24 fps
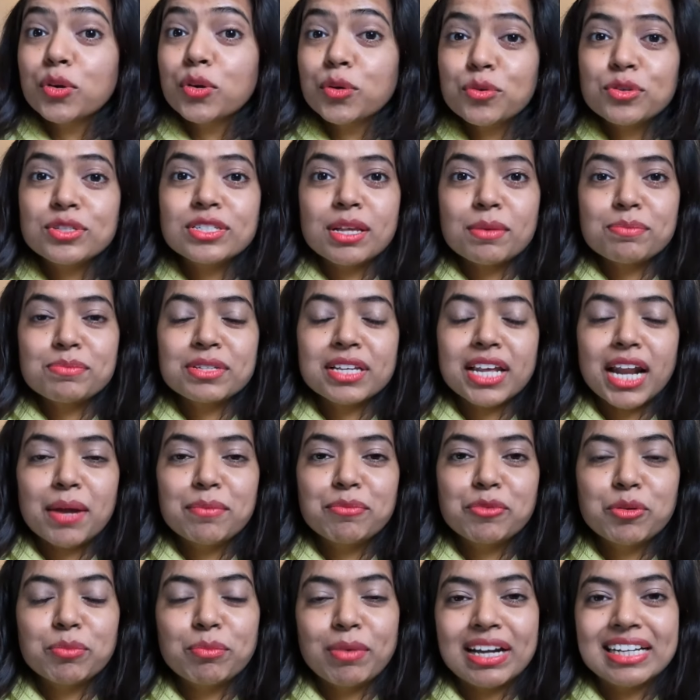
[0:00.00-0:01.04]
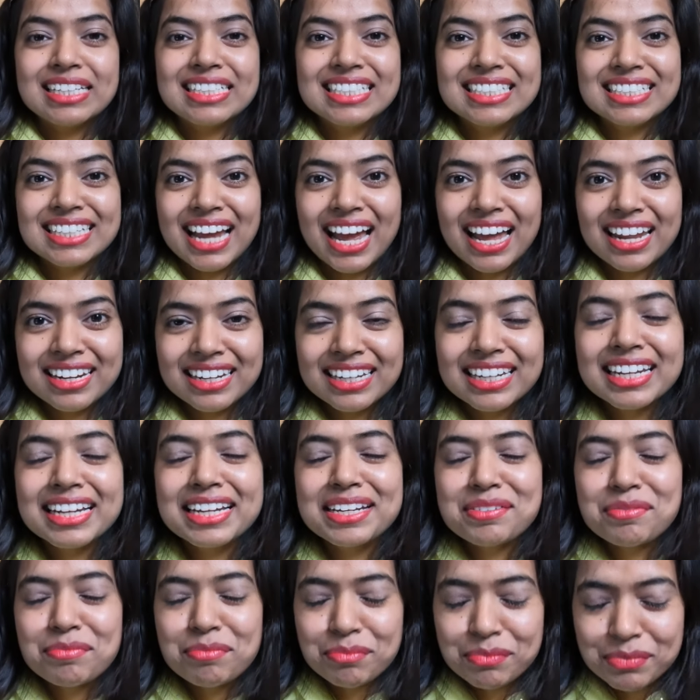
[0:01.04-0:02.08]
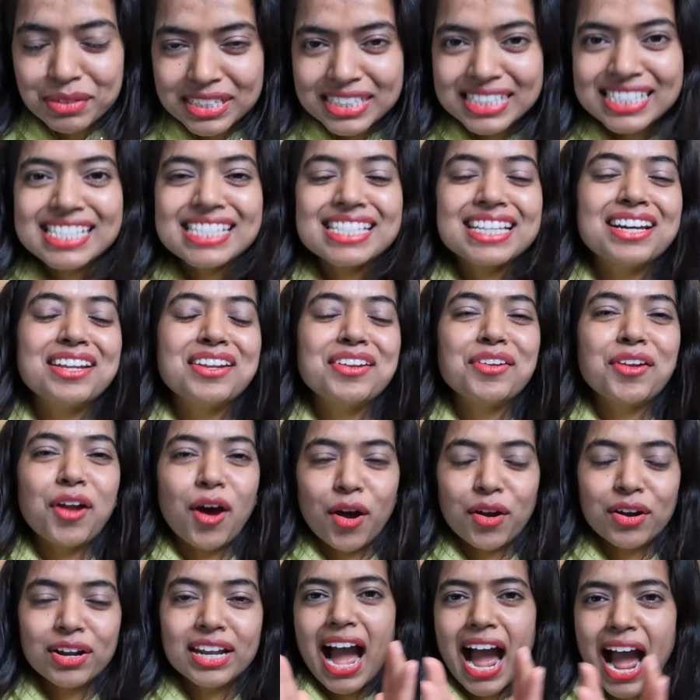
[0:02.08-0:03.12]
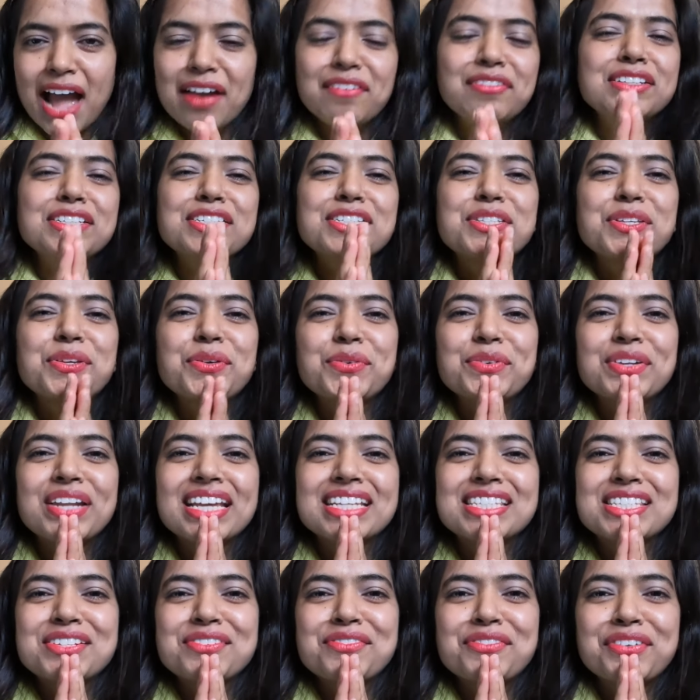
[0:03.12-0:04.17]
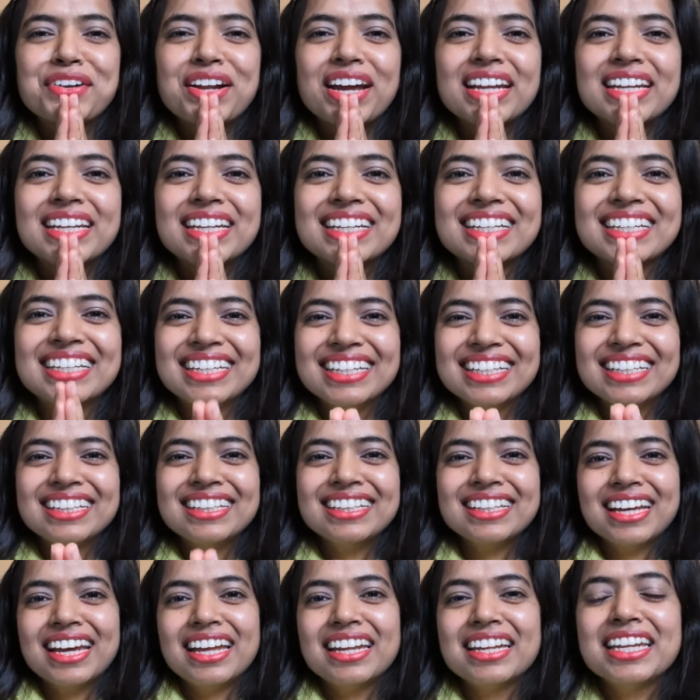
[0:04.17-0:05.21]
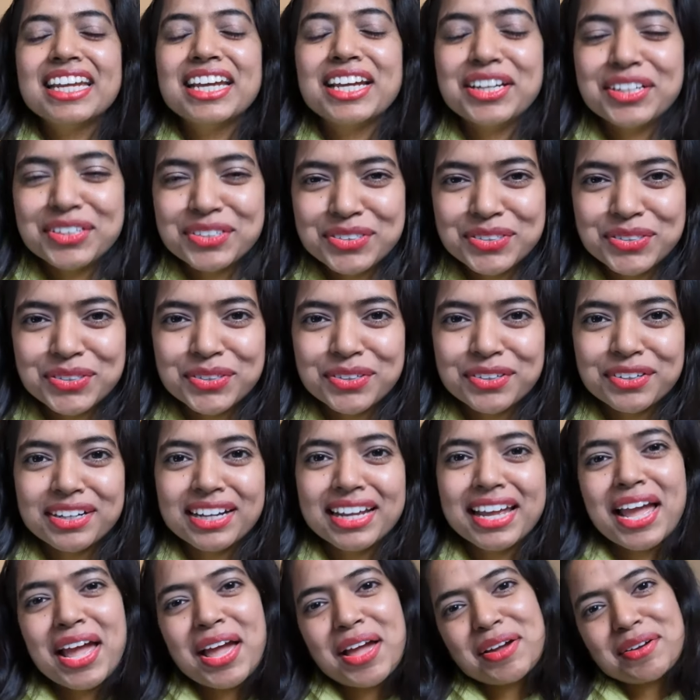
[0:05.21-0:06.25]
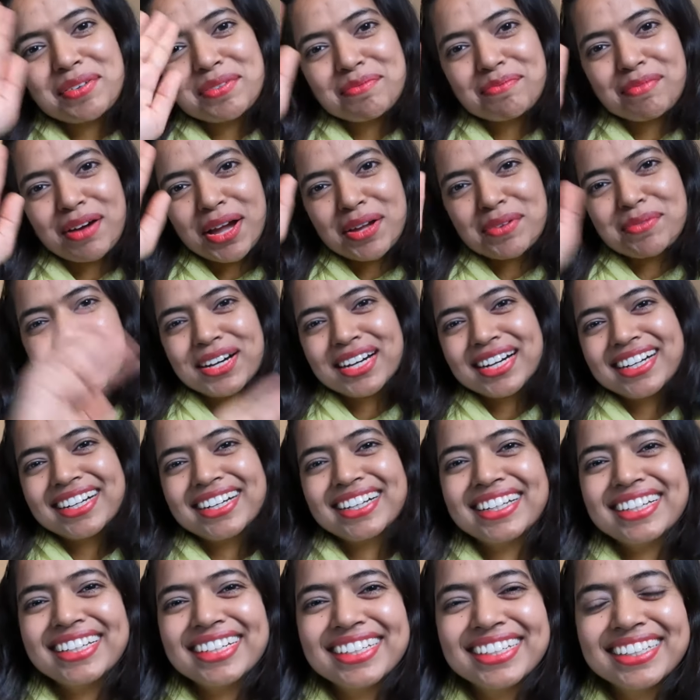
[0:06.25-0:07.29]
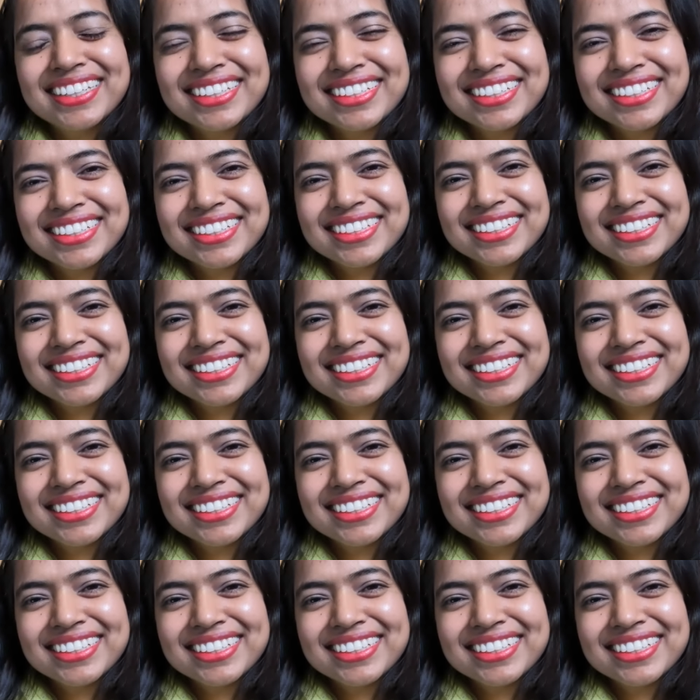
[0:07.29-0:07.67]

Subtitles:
Do subscribe to my channel. It means a lot. I will see you next Friday. Till then, enjoy. Bye bye.